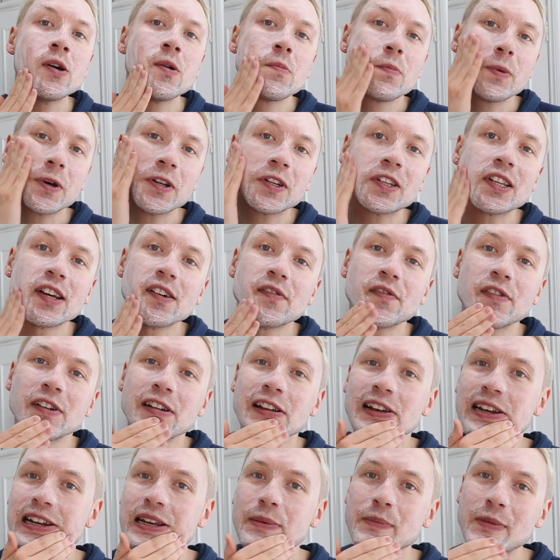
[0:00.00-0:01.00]
but
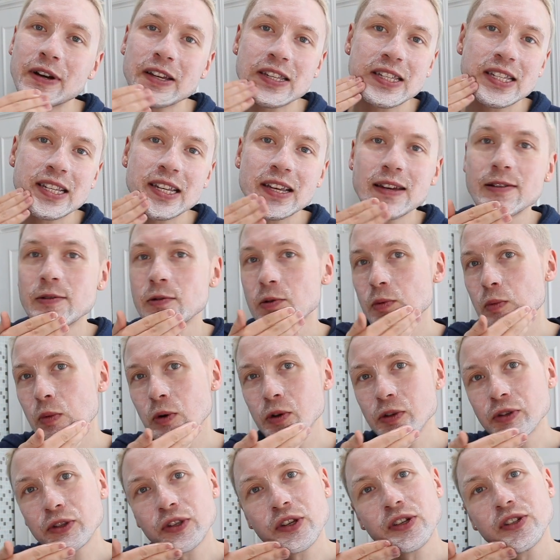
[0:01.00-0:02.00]
definitely my skin
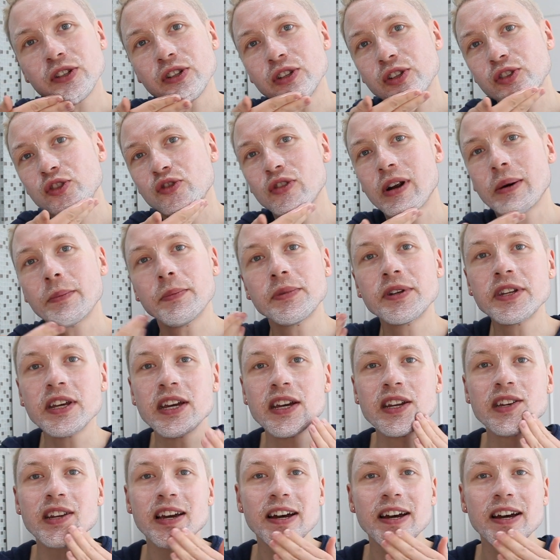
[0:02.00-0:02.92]
was disrupted,